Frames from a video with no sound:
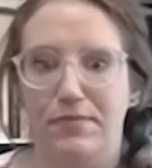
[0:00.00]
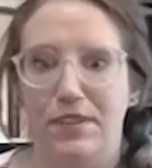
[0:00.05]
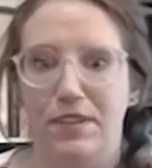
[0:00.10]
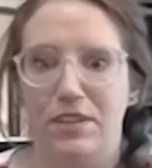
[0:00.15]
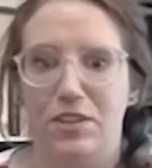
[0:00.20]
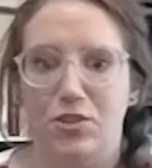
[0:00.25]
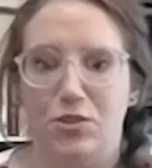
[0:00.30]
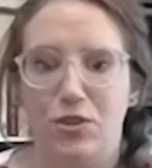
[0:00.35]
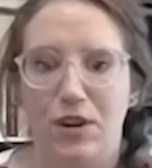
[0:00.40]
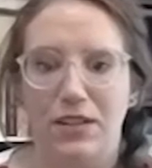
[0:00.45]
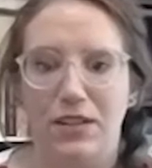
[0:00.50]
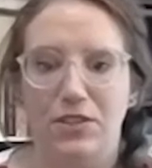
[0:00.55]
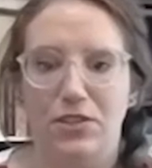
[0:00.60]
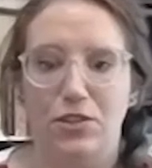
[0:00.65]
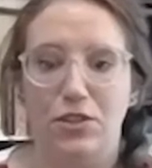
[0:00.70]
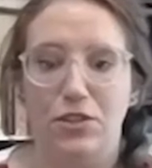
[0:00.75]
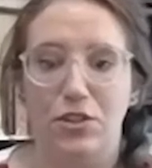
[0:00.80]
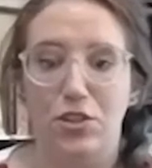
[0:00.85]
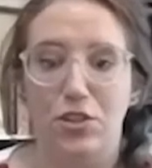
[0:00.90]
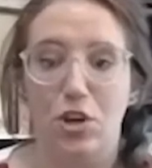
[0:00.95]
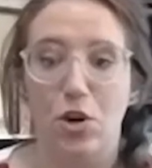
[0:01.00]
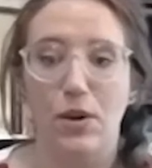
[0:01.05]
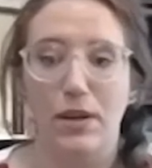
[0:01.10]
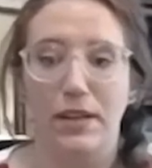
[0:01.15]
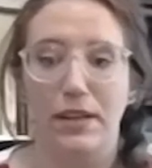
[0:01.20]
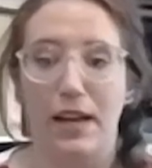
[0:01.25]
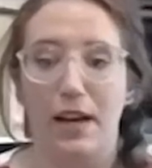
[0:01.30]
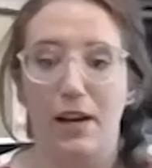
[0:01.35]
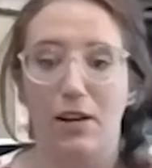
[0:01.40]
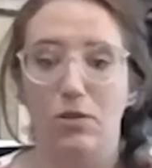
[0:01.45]
these trends are just
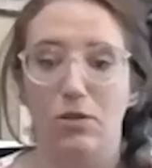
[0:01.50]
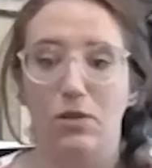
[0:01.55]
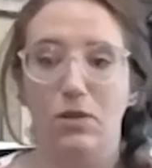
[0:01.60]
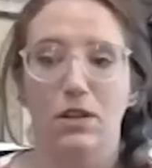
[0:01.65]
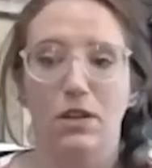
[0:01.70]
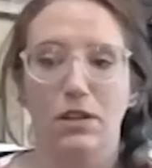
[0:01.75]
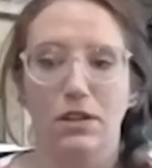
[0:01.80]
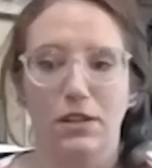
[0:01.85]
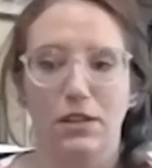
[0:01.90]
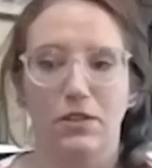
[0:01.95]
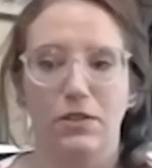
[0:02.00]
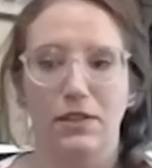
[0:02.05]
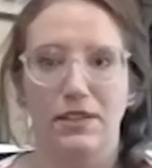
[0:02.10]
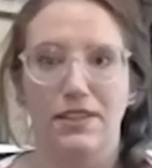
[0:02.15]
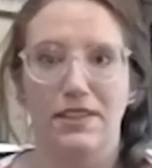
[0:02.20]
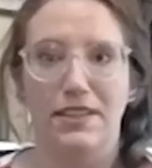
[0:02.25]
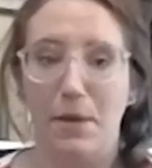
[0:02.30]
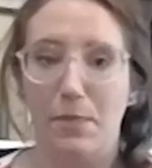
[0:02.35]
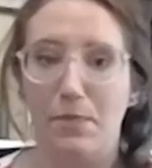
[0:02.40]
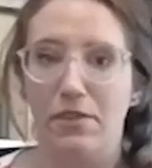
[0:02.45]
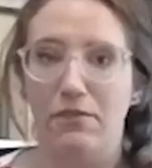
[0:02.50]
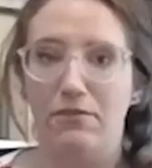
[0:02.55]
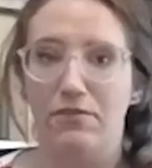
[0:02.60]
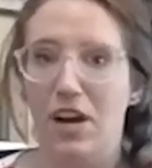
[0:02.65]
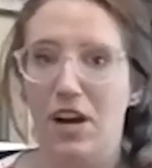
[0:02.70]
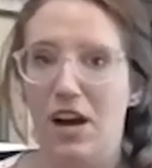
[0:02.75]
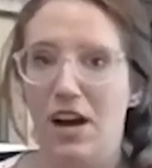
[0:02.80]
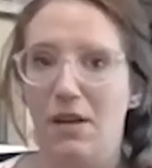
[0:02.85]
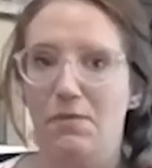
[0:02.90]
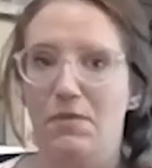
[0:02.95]
showing how, you know, the depth of
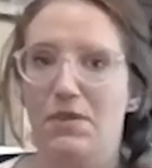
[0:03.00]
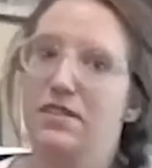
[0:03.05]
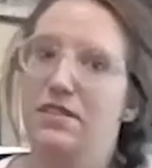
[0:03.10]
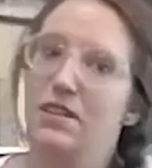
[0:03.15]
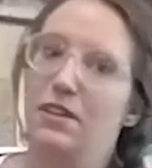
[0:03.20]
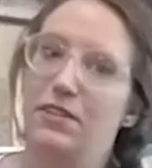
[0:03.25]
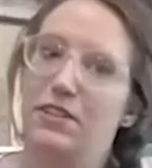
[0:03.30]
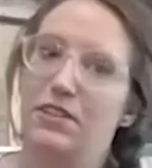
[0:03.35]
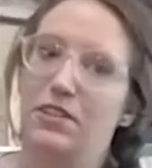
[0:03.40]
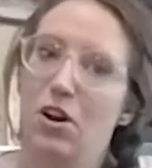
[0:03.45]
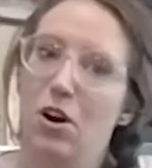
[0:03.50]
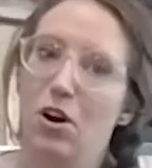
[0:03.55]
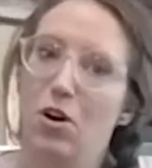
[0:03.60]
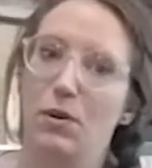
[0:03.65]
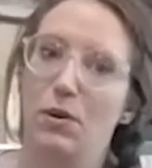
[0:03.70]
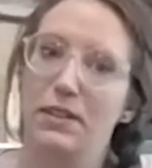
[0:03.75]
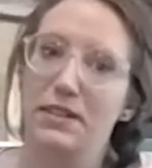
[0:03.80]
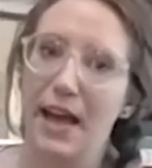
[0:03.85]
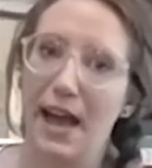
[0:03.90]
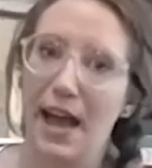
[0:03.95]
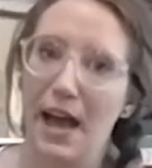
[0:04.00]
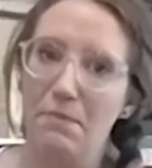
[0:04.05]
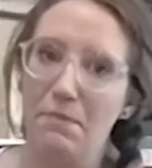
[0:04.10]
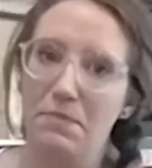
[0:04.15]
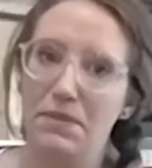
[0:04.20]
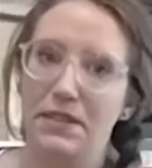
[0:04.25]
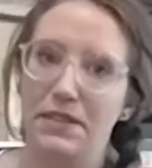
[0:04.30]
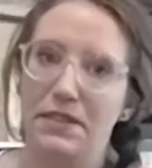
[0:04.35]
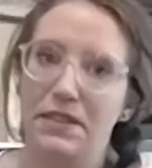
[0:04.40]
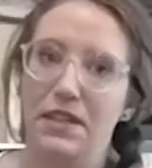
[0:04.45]
time, this stuff has always
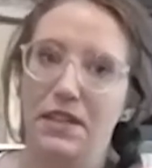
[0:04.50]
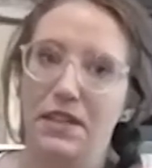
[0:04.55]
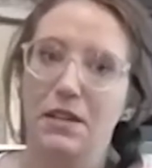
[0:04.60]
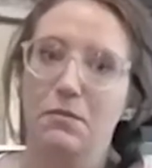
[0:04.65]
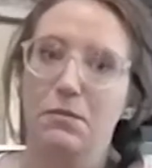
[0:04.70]
happened.